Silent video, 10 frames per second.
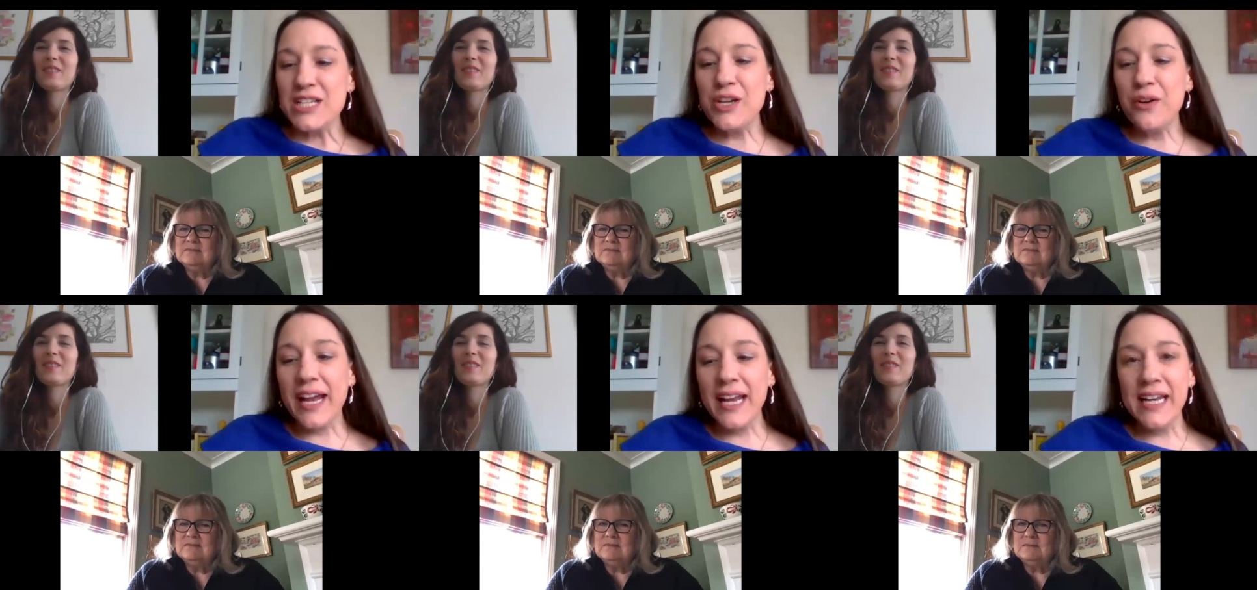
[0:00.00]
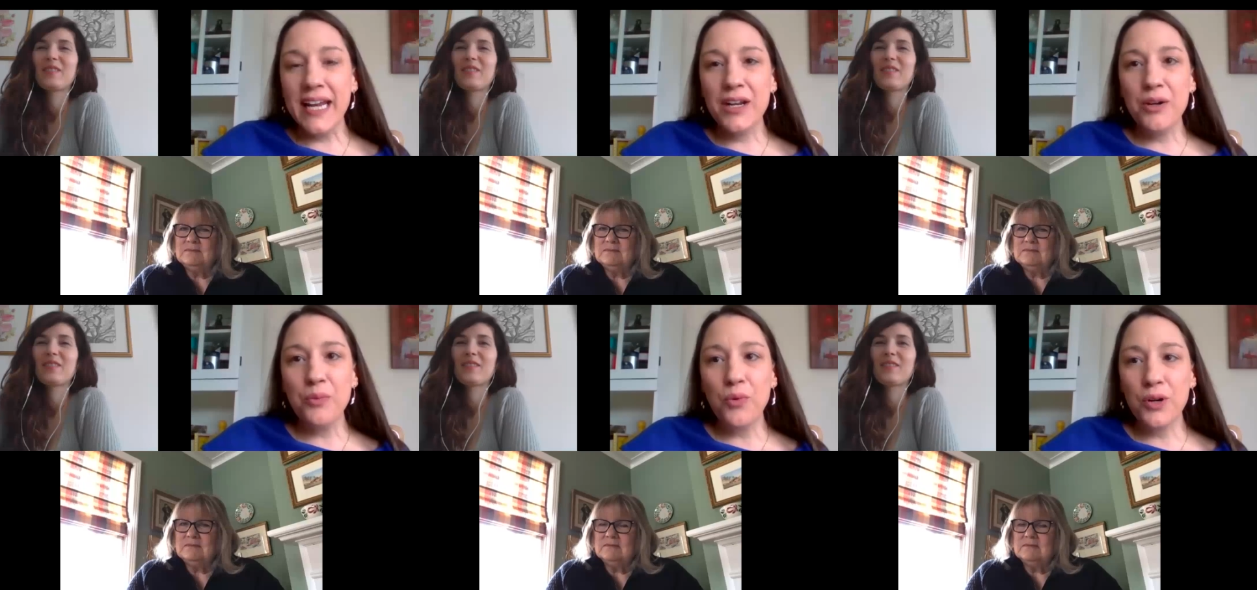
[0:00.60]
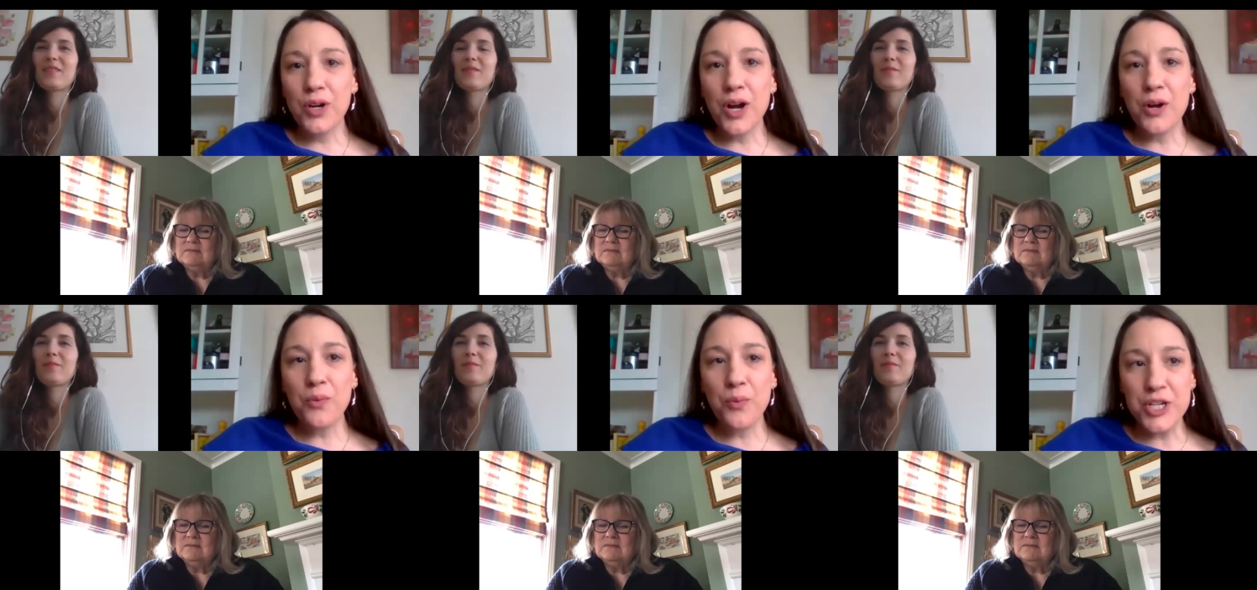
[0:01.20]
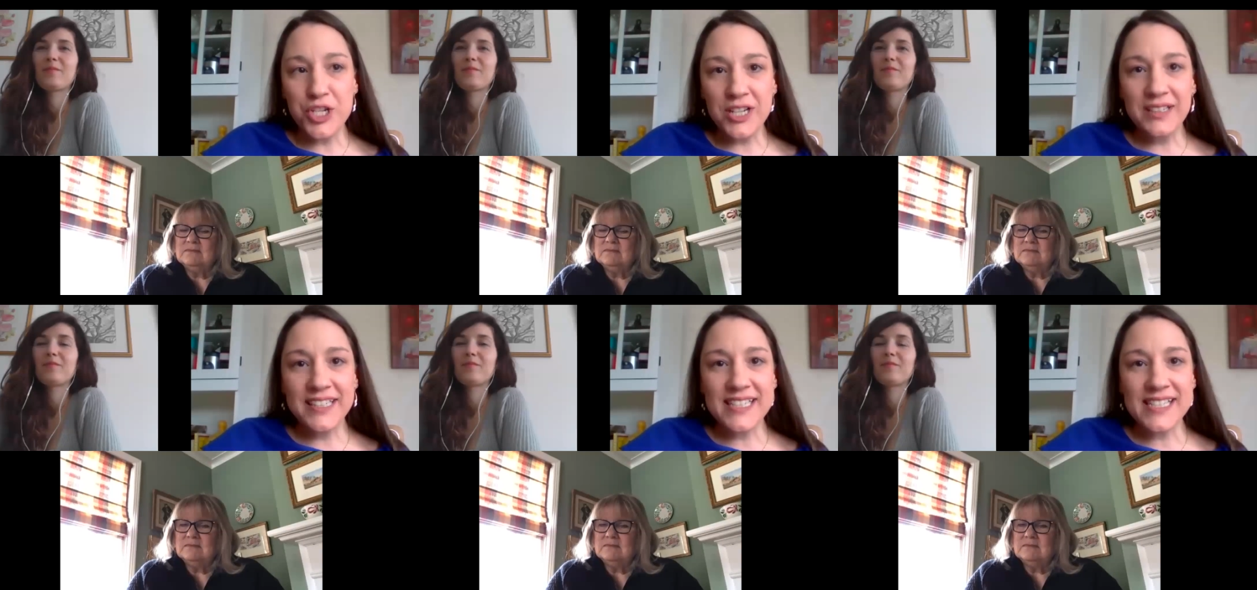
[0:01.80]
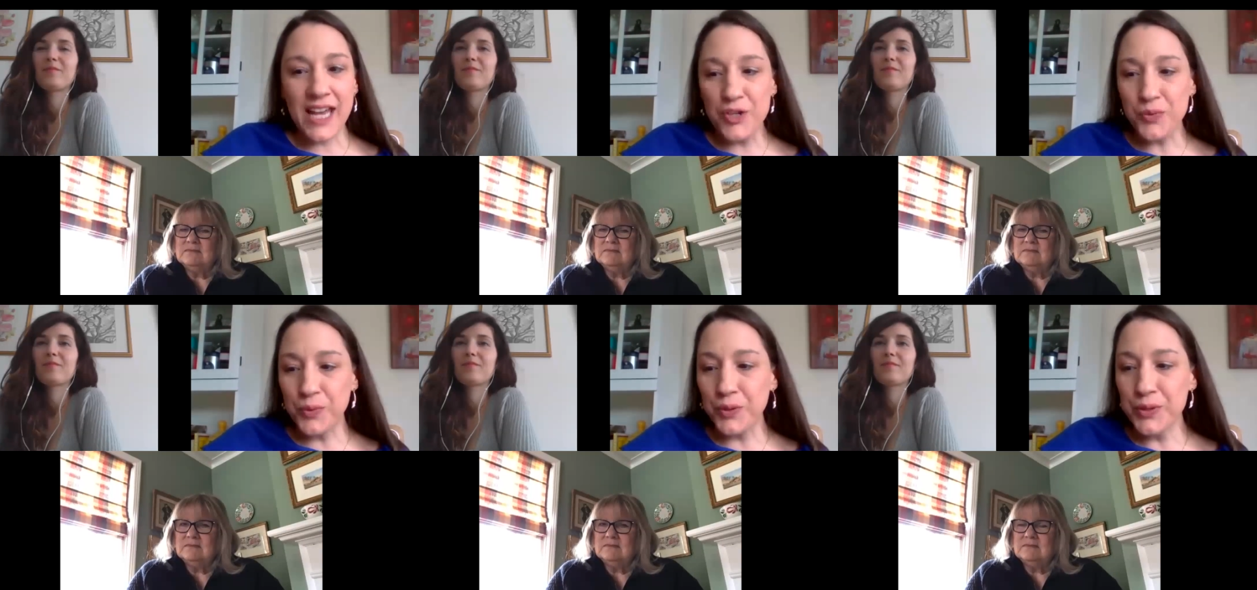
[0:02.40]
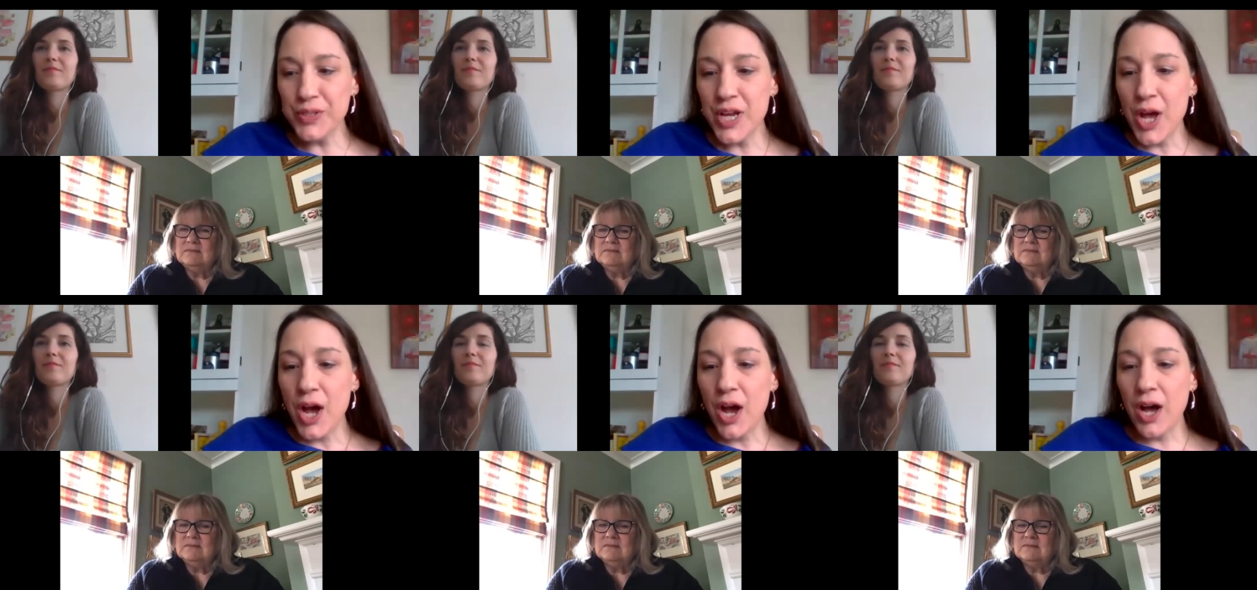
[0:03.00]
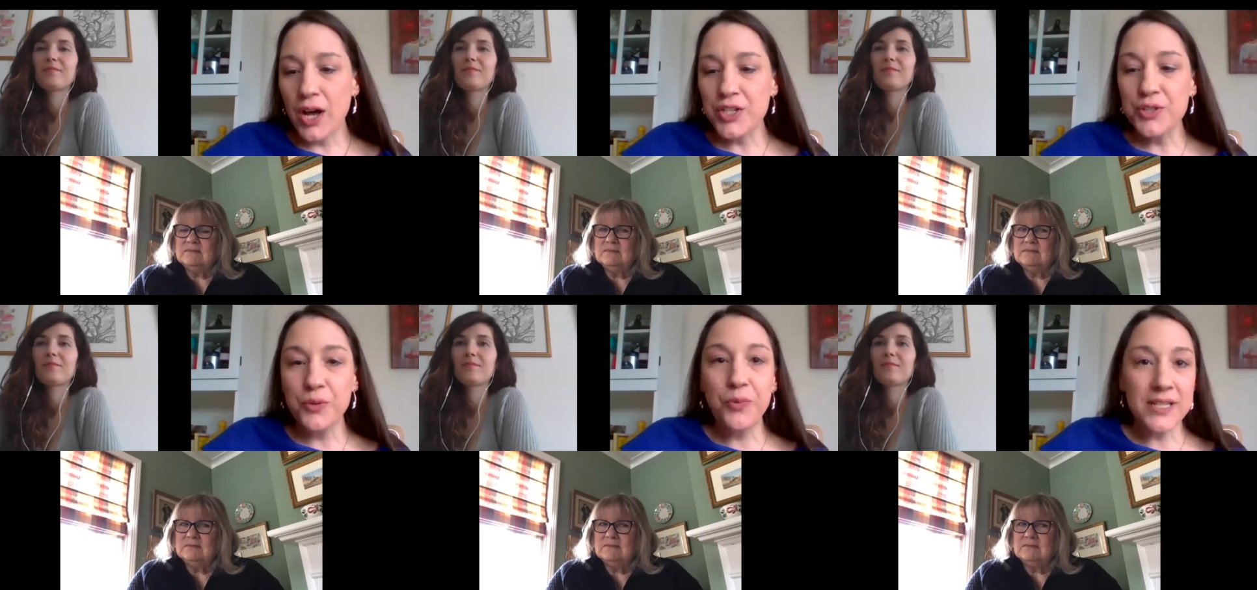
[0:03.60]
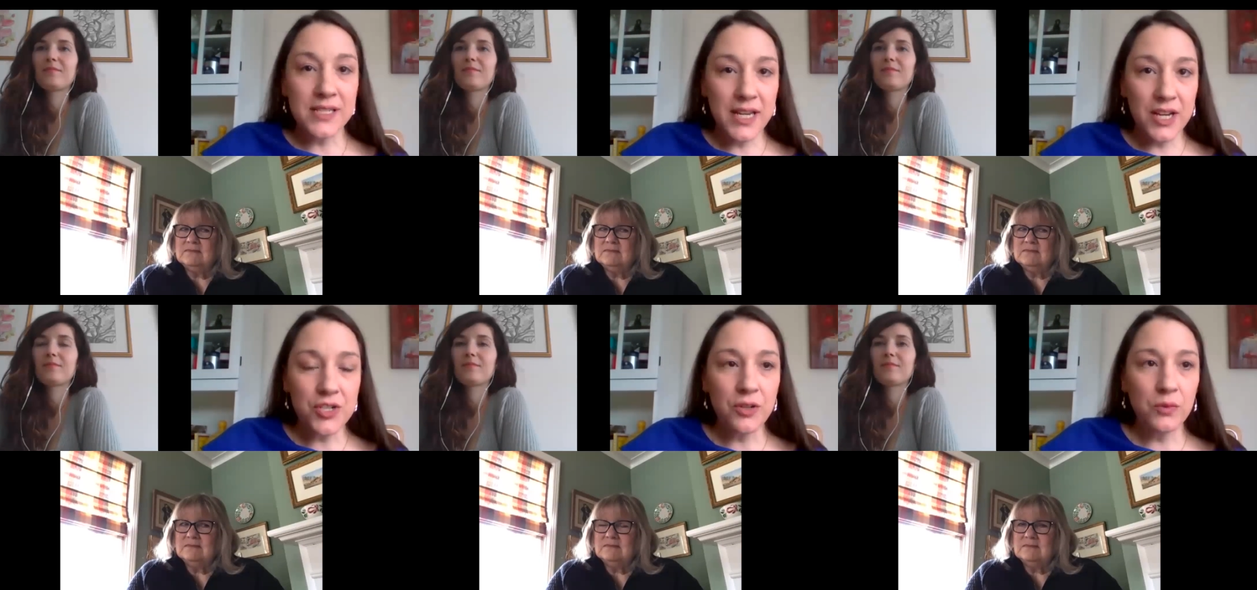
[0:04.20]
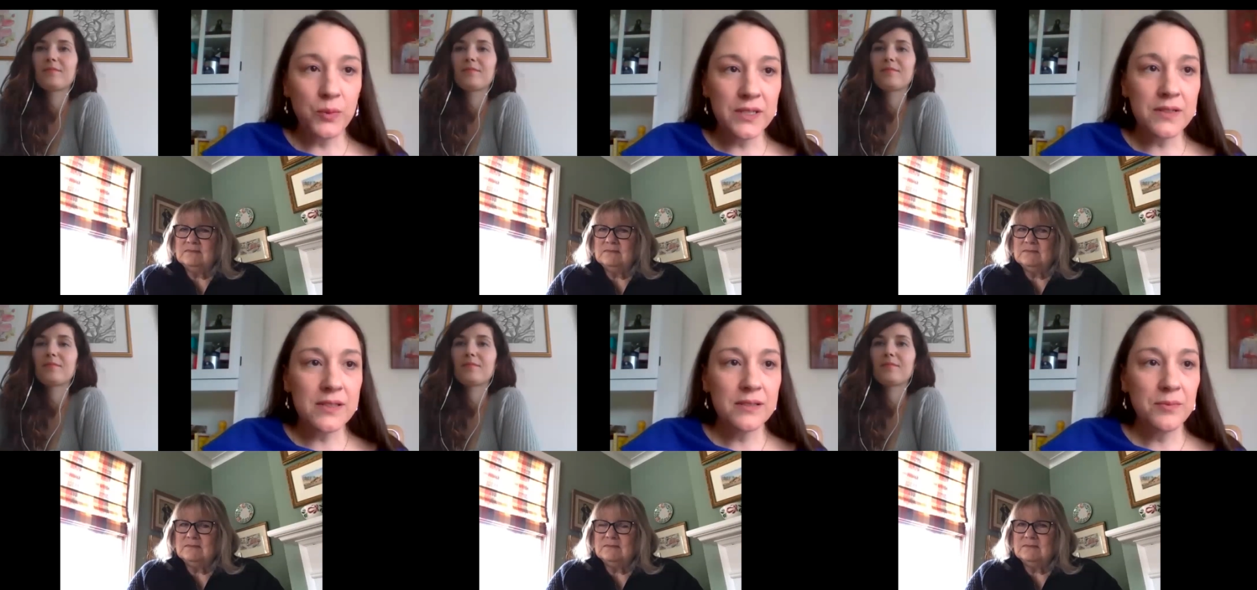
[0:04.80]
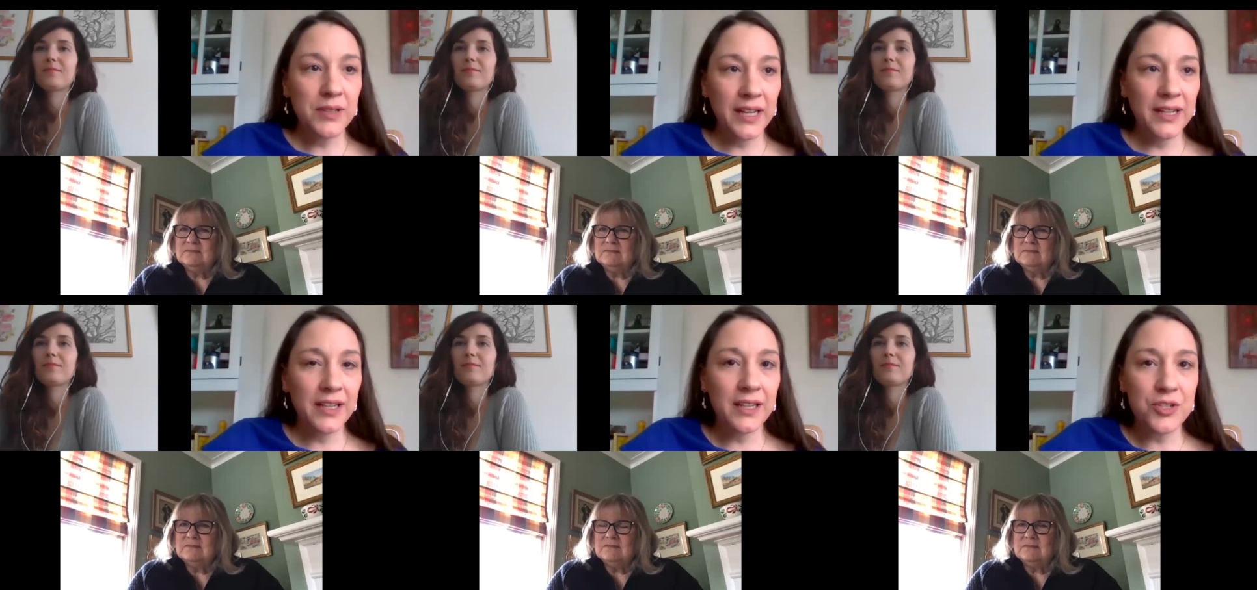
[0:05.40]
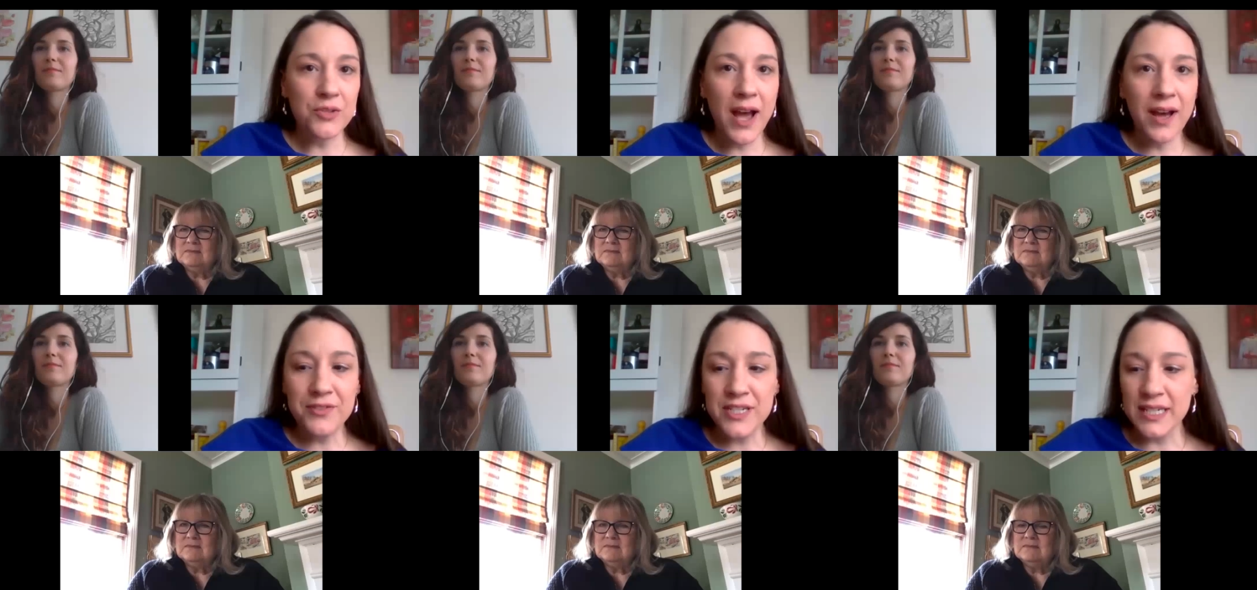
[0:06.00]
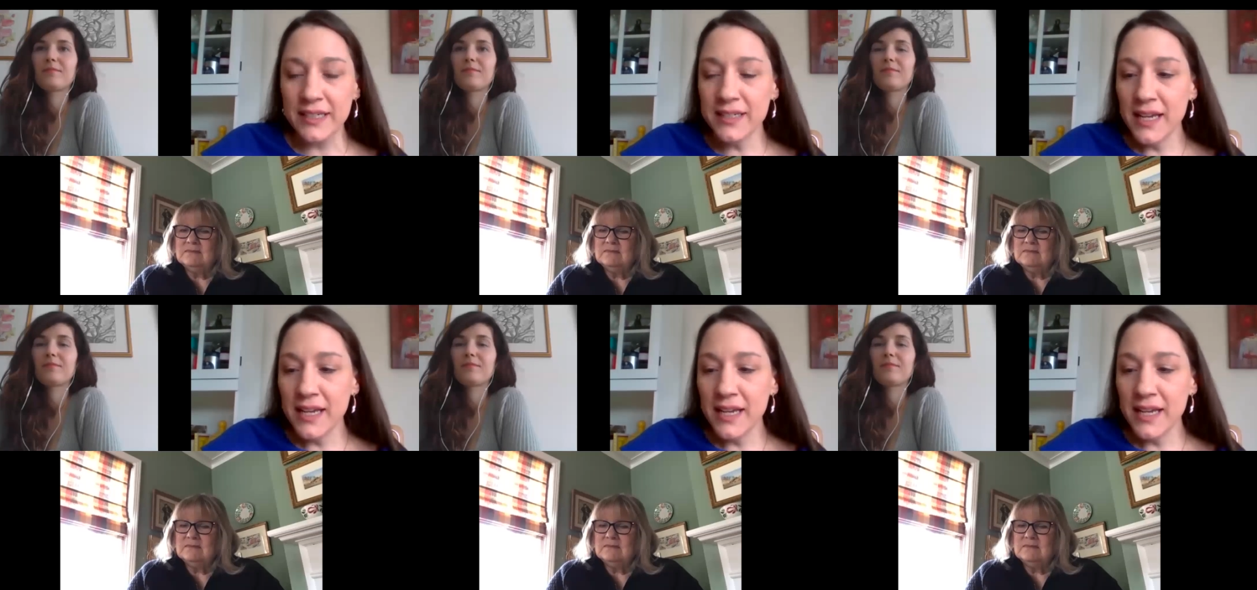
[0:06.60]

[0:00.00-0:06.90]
Speaker 1: So Ann and Anna were originally scheduled uh, to do a presentation on wills, planning, and drafting